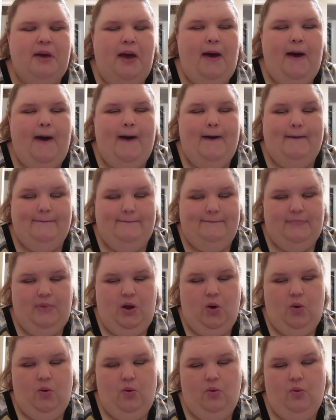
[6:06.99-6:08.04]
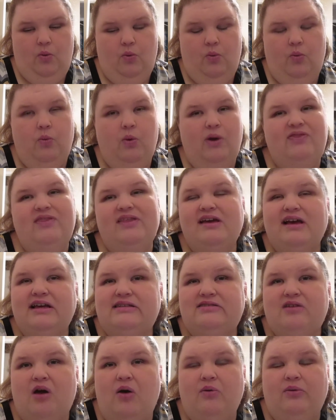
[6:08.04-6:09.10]
One thing I
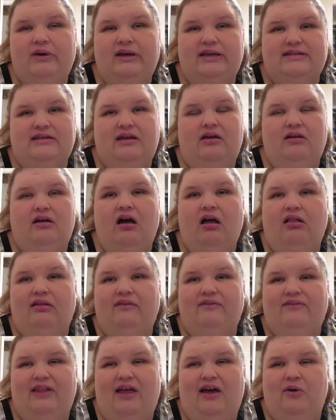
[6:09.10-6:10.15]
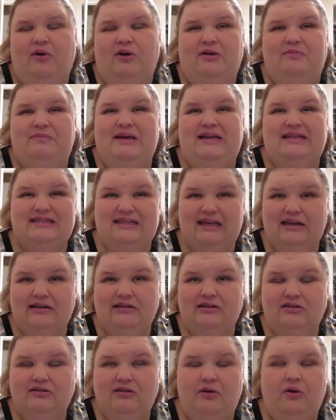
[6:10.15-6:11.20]
saw was a cauliflower pizza.